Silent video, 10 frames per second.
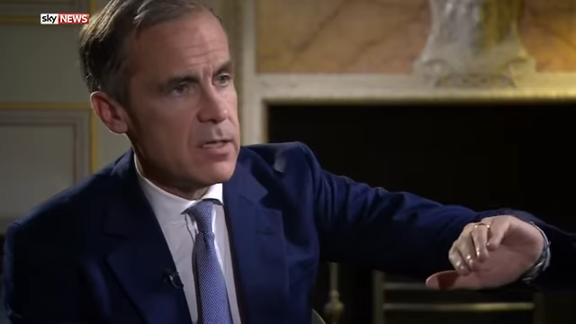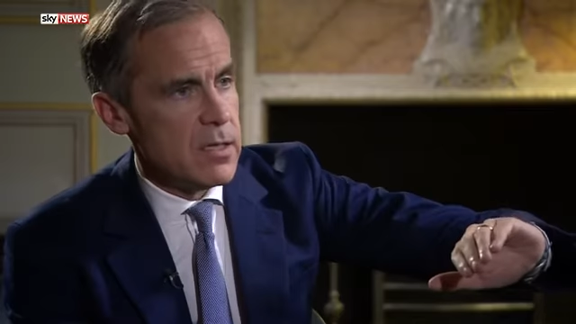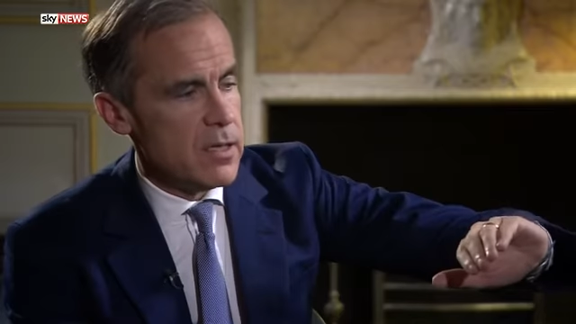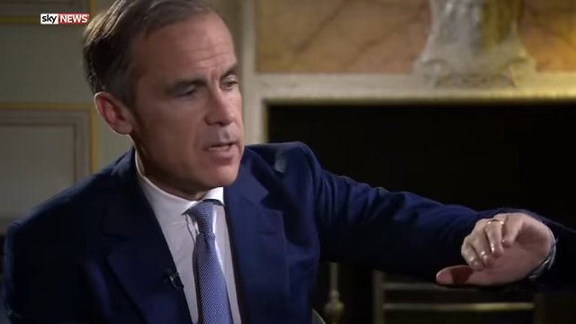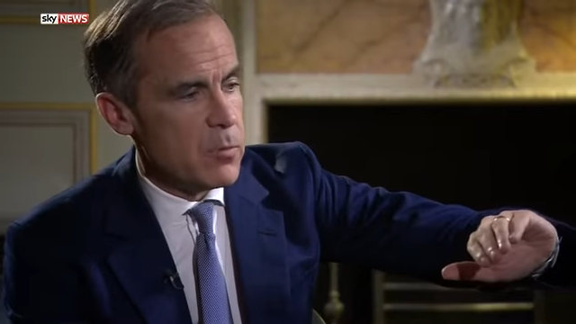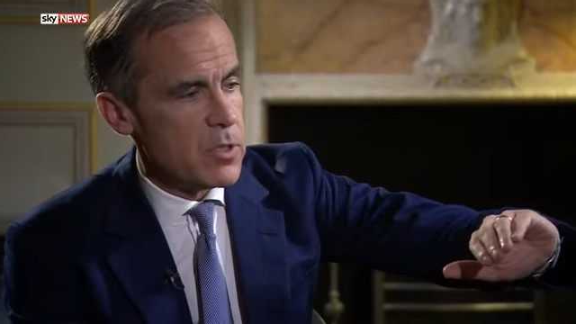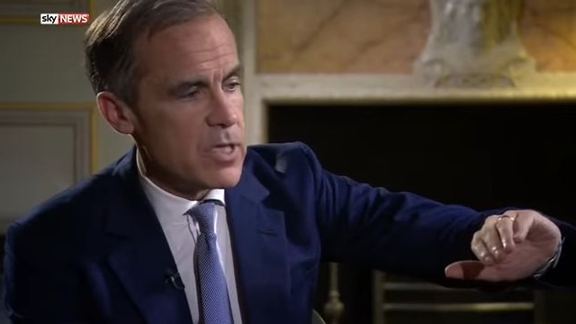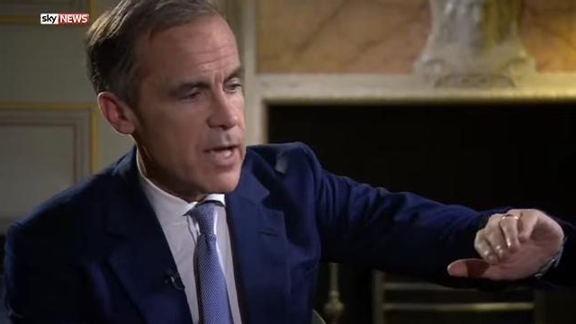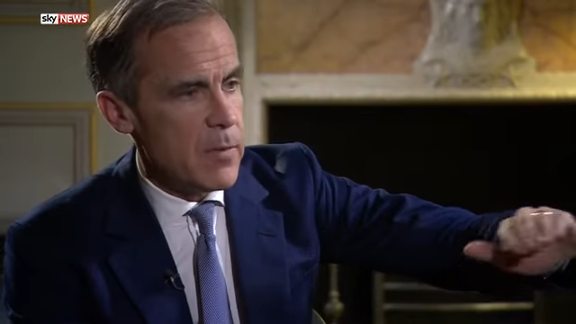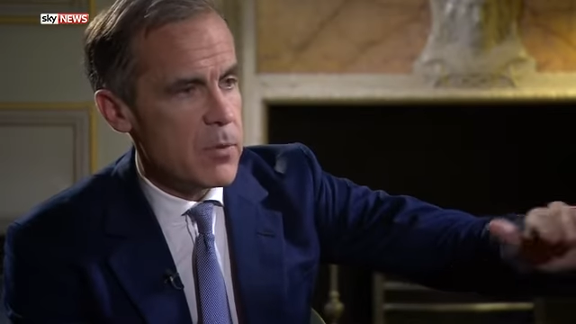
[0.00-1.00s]
that what's
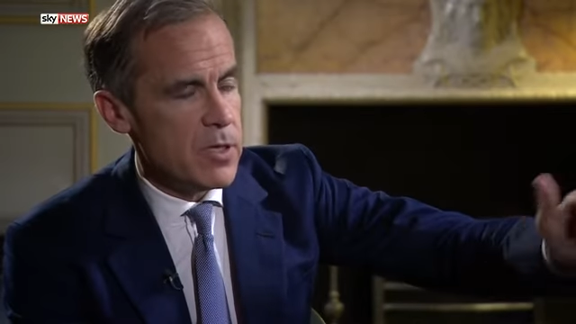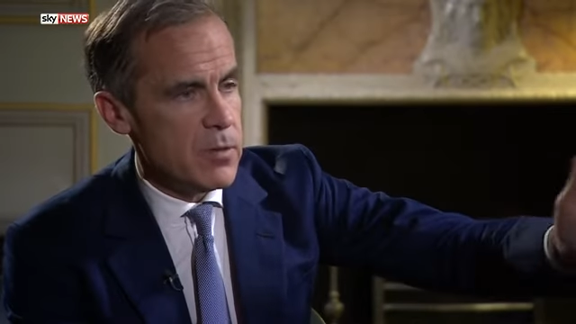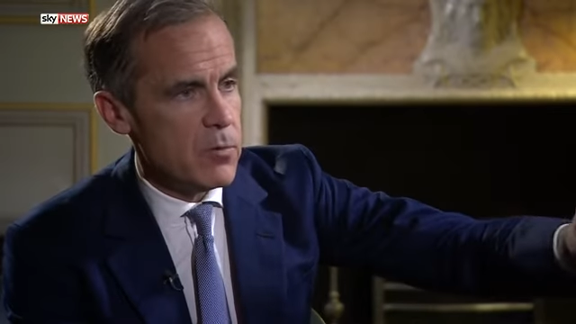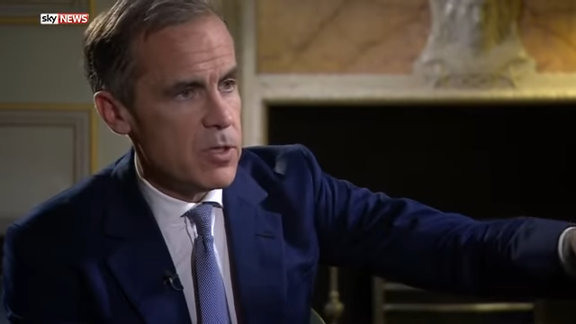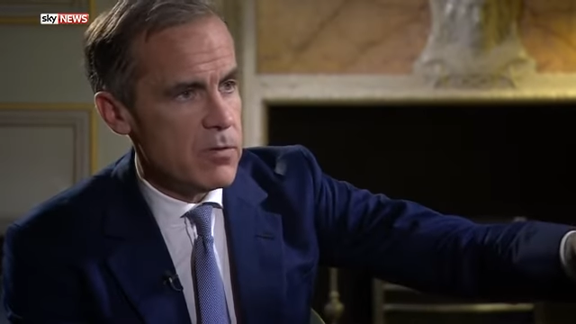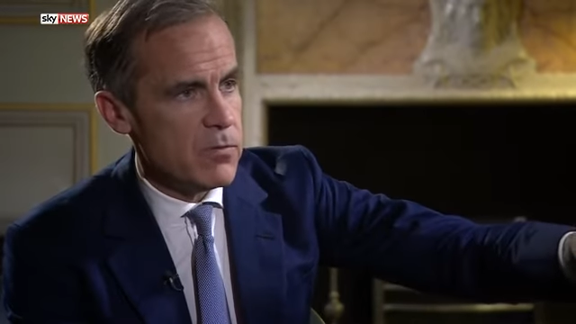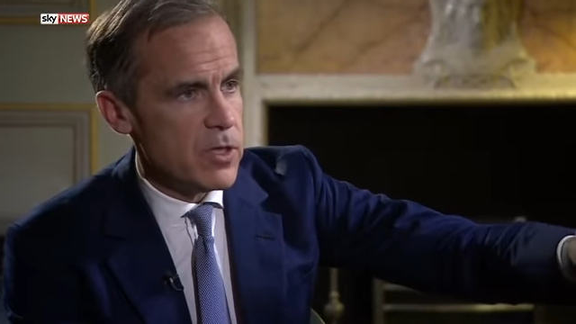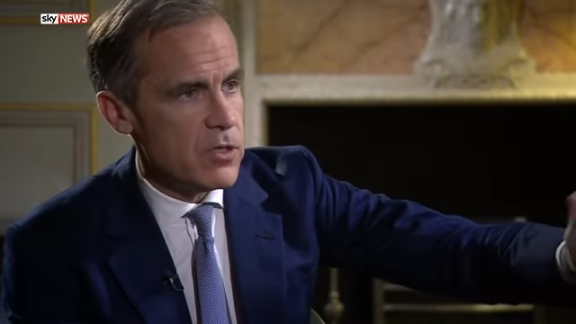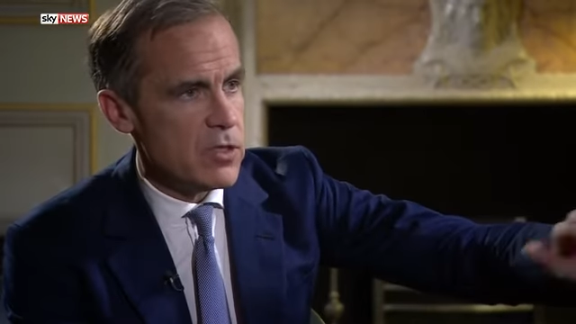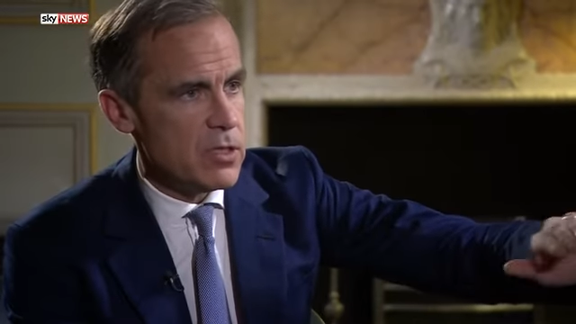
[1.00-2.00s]
happening with
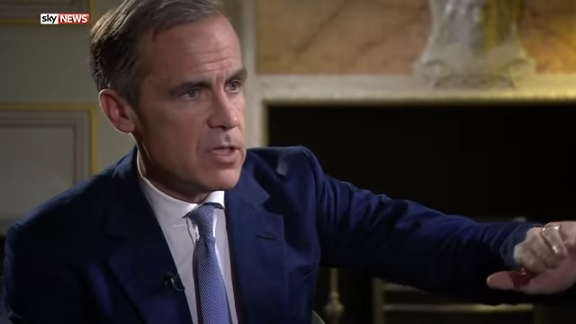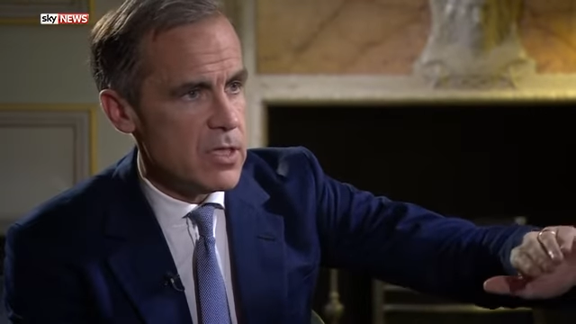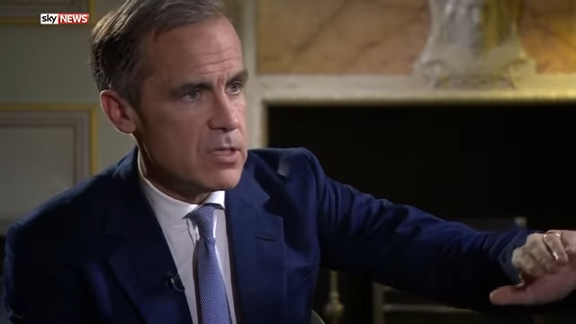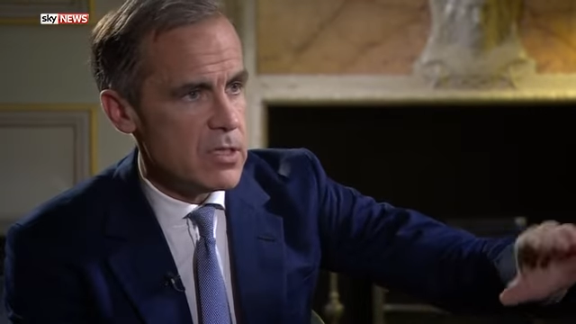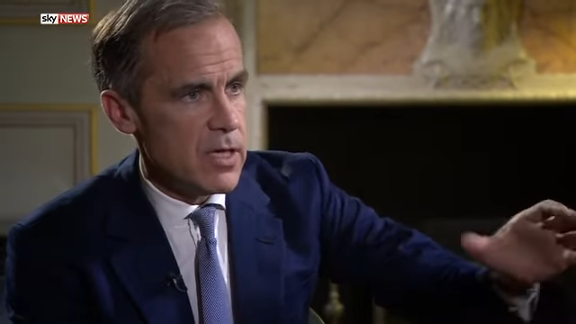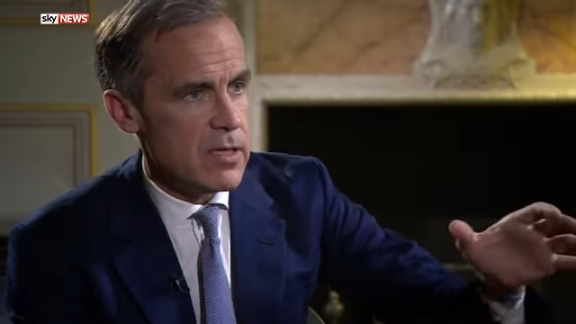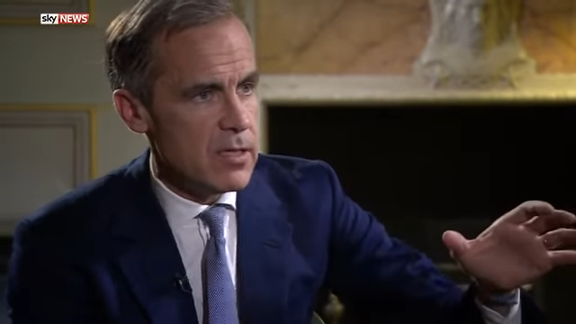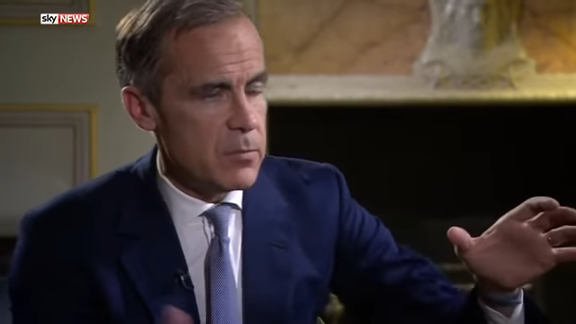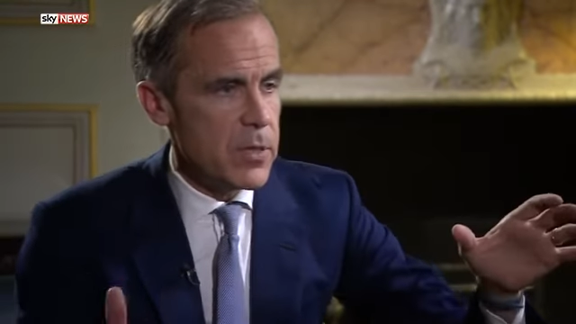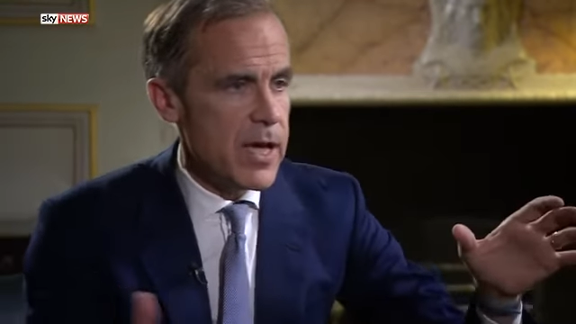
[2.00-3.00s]
inflation is that
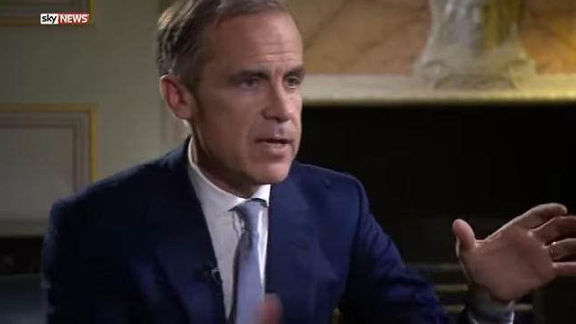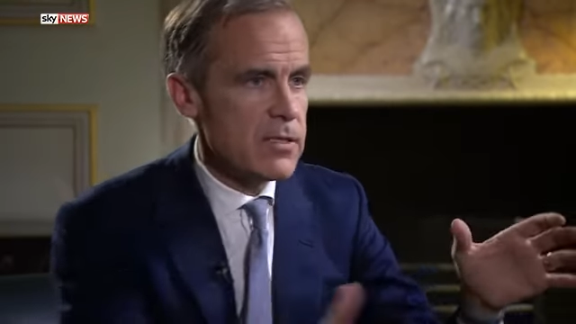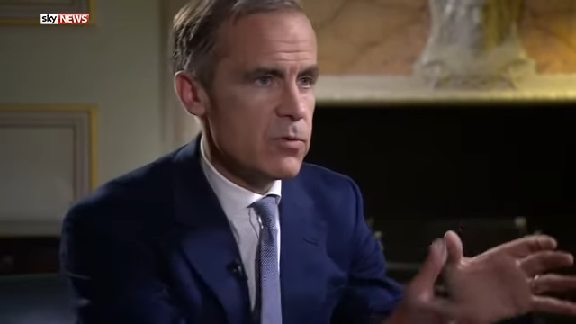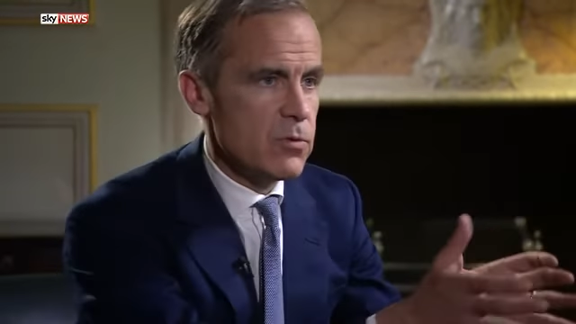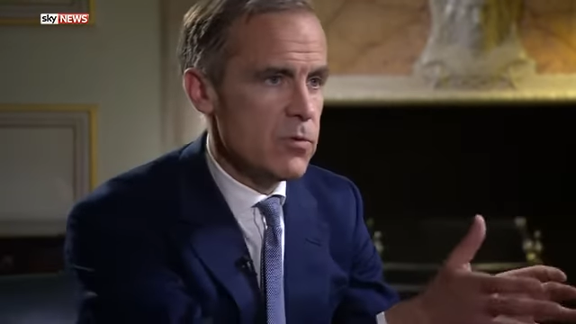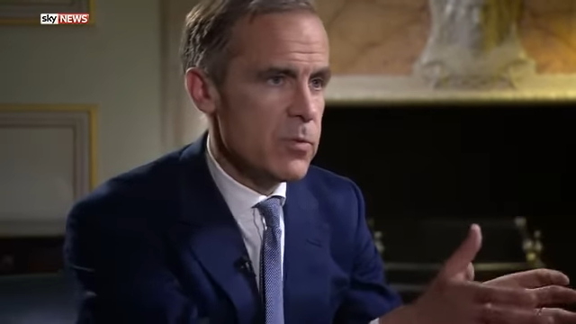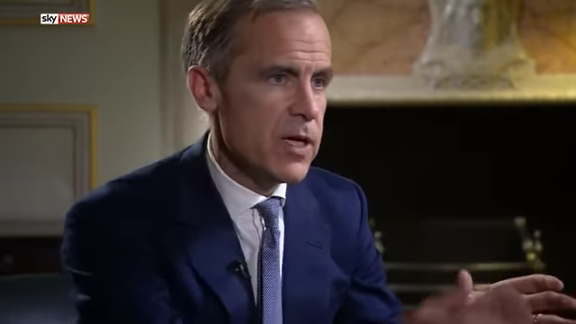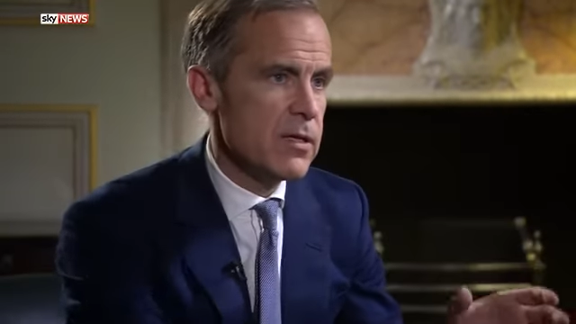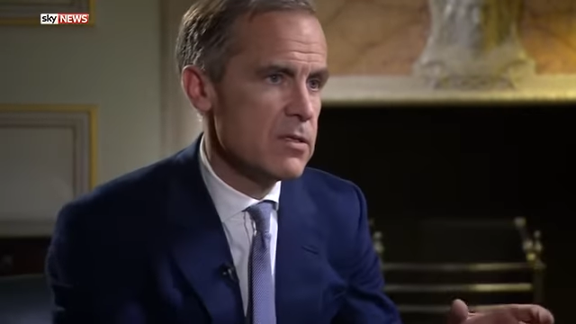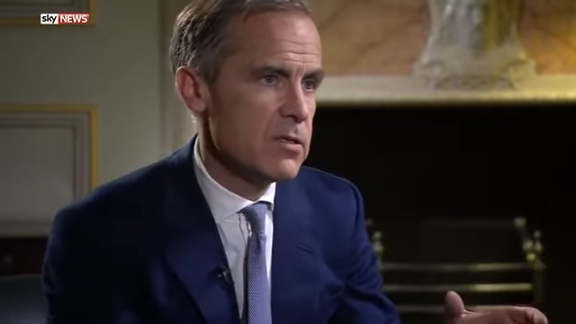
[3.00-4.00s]
the pass-through of
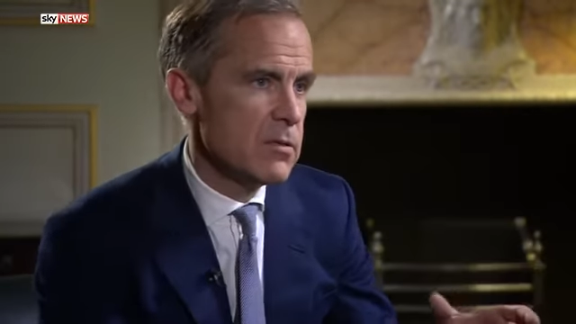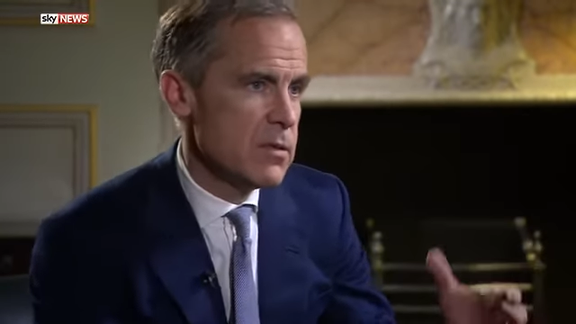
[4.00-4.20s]
past